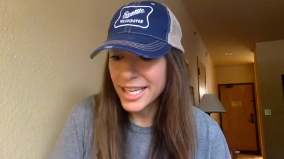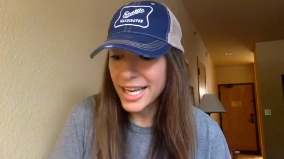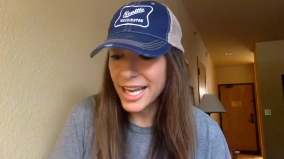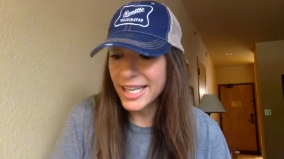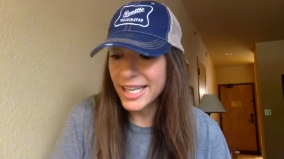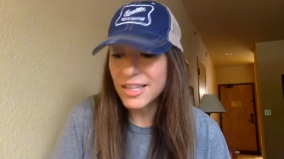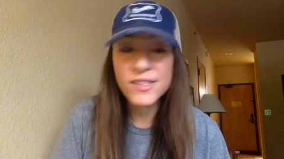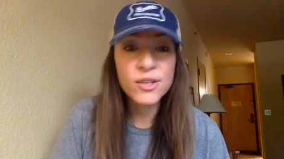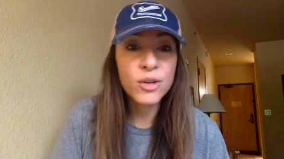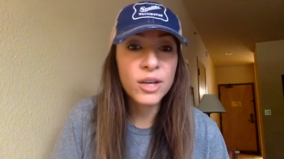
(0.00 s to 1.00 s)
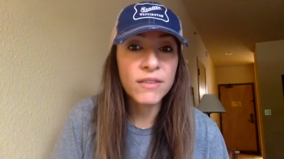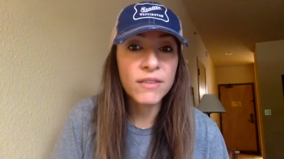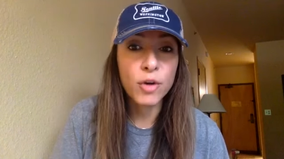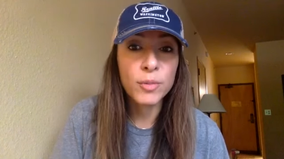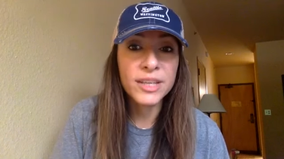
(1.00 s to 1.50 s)
and it's also going to
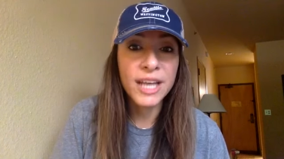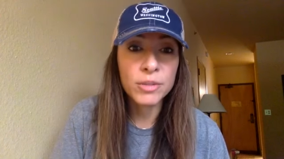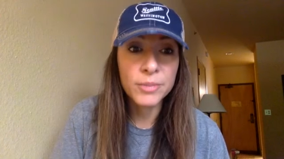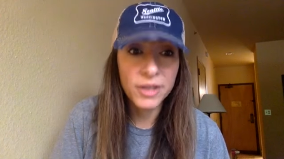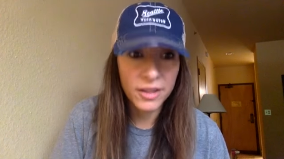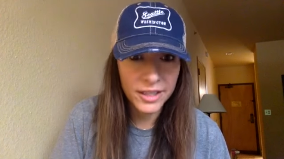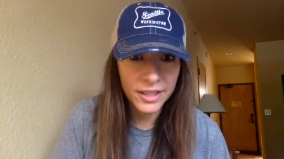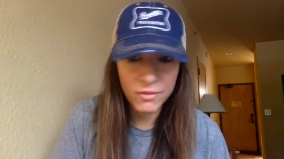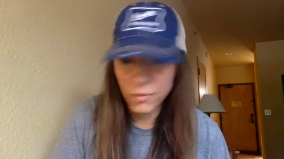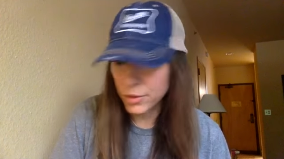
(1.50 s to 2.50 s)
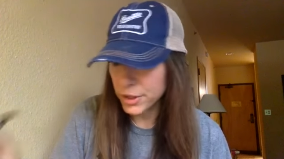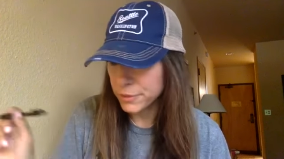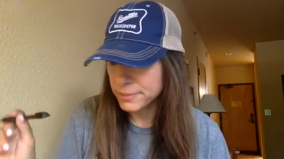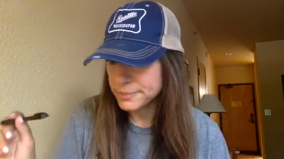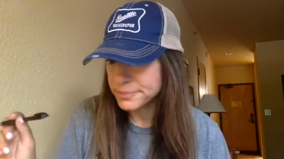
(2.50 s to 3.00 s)
form accountability for you.
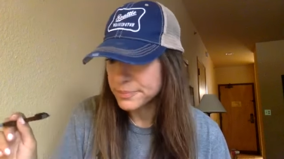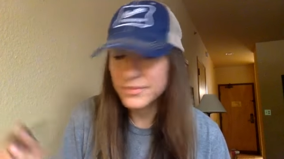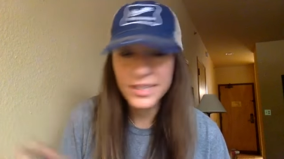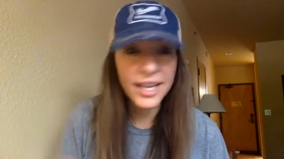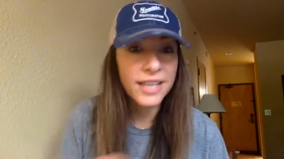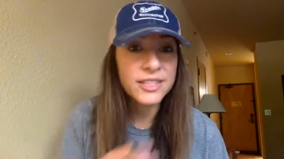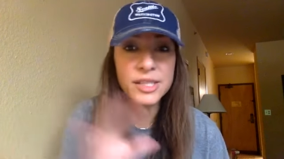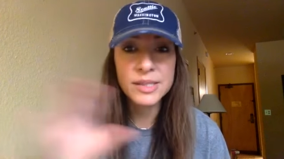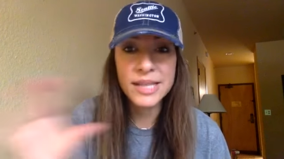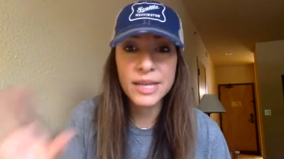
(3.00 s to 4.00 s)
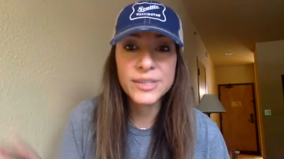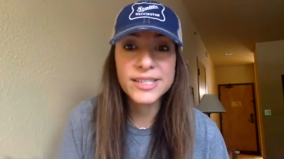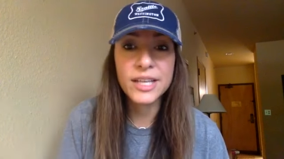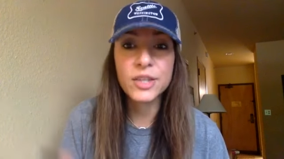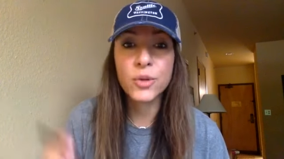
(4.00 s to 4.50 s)
Okay, just like we
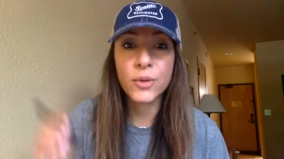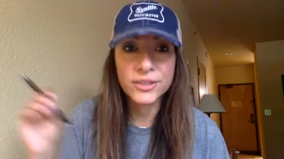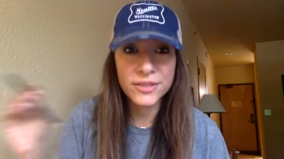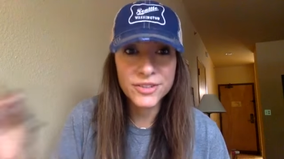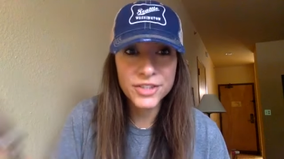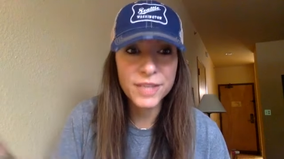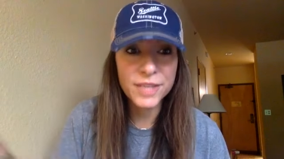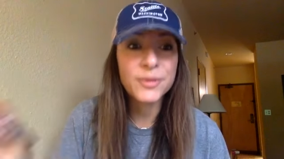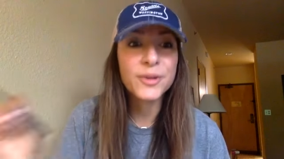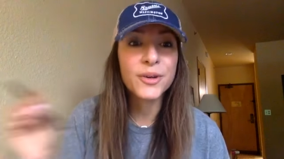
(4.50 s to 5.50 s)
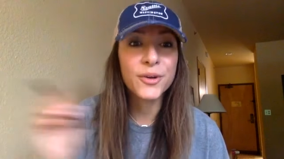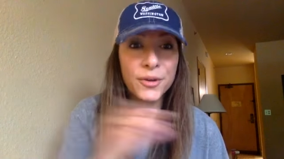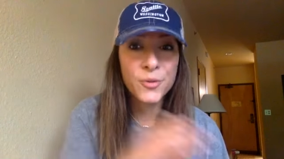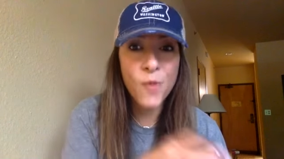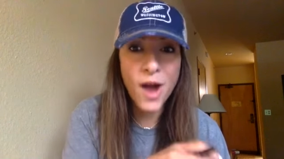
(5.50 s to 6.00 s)
said, going to the gym,
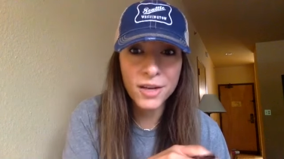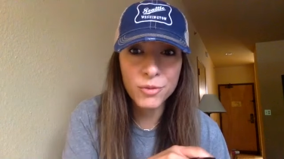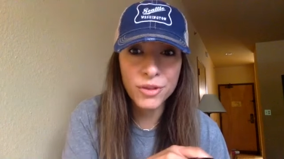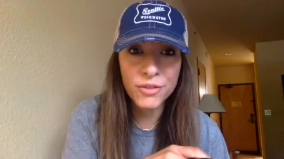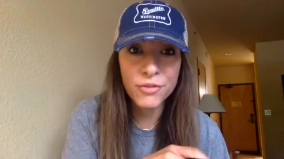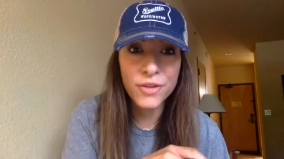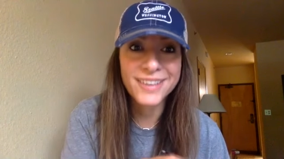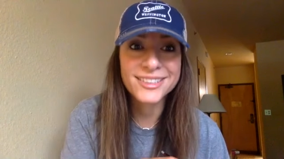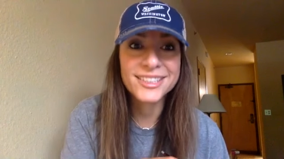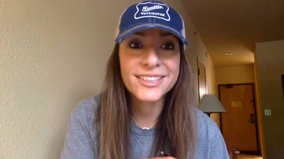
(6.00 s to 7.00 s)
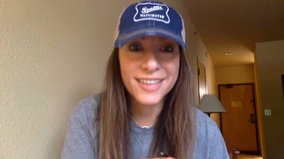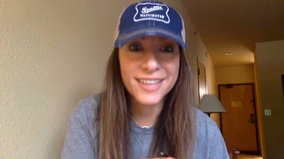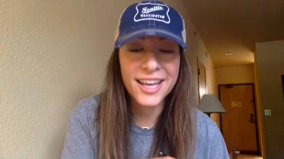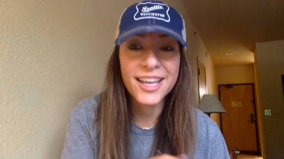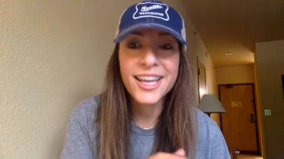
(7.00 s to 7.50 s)
going walking with a friend.
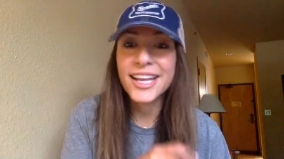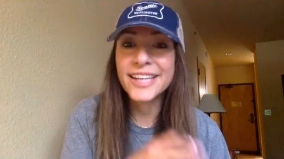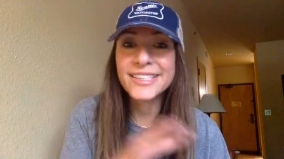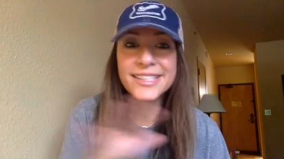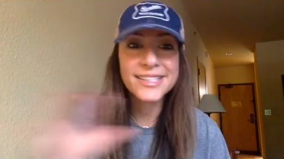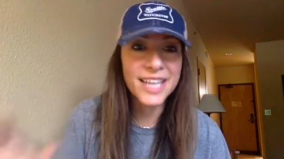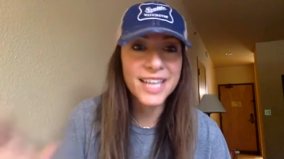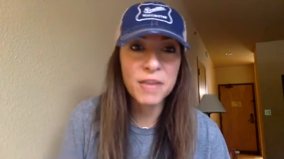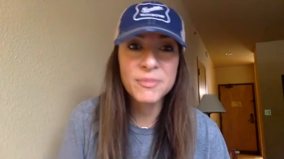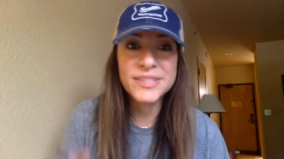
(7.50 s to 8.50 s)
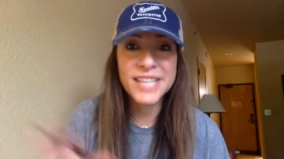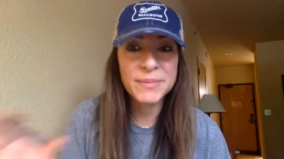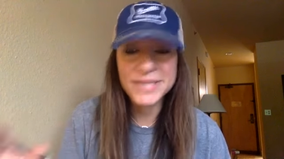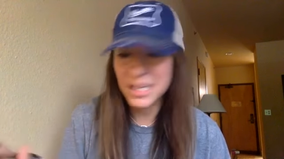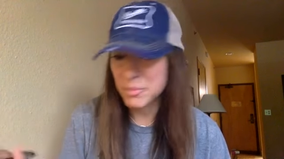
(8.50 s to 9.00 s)
Okay, it's the same,
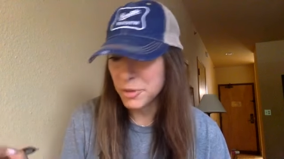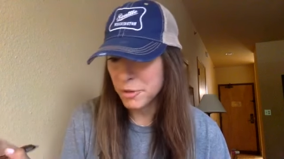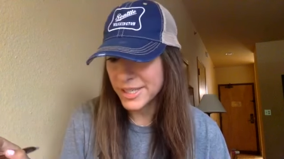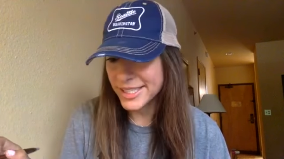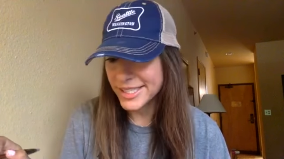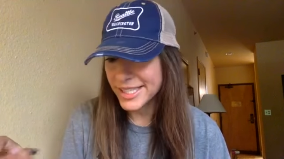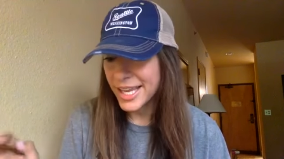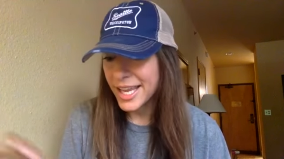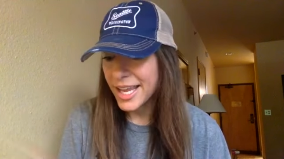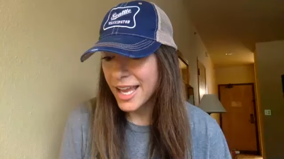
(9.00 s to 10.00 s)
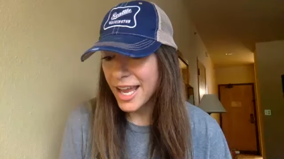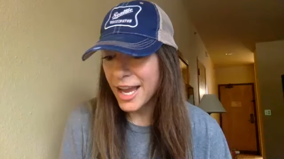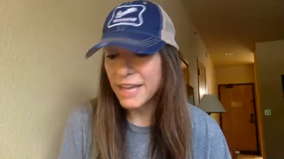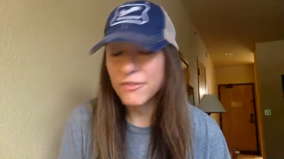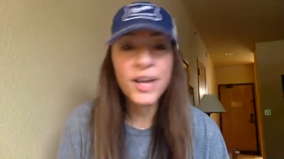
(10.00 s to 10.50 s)
same, same purpose.
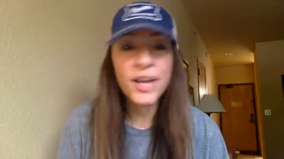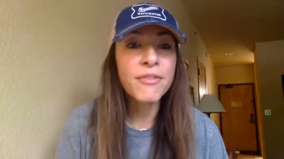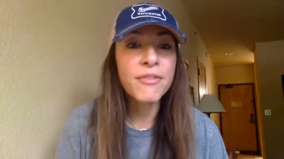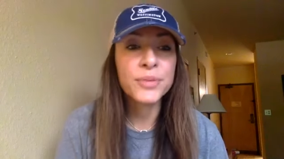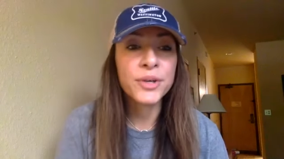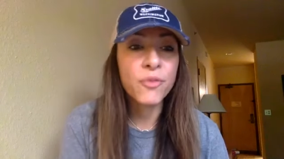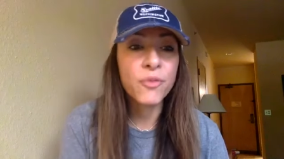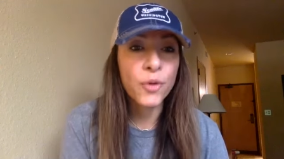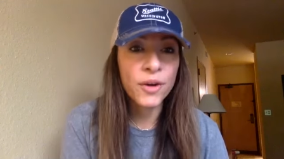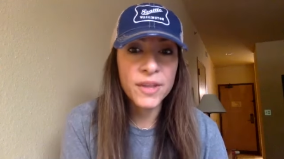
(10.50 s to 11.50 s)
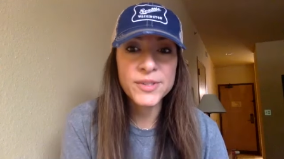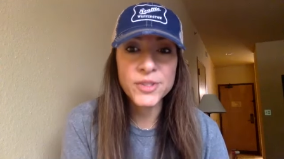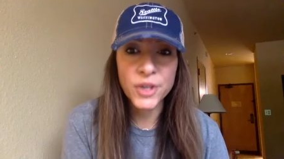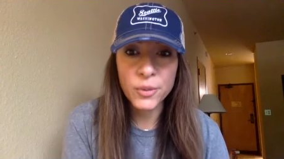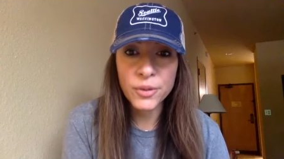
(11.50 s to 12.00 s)
Uh, if you have three or four of them
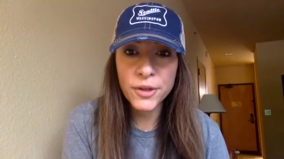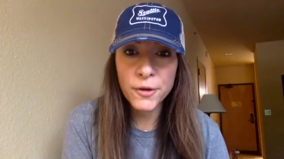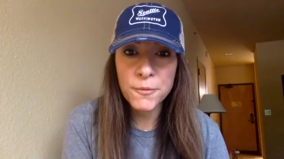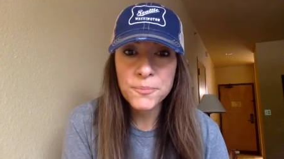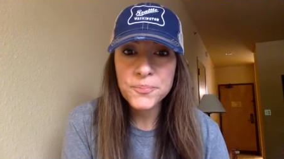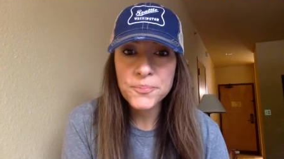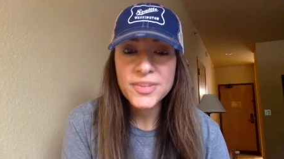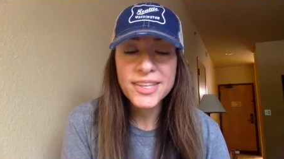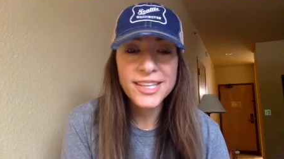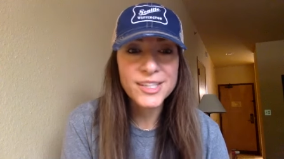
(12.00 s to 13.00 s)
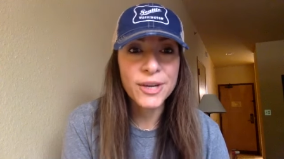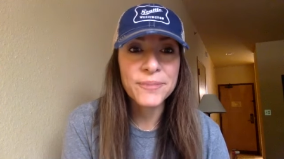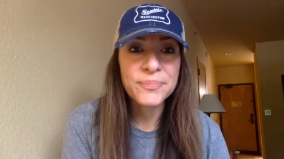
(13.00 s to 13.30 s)
start with you, guess what?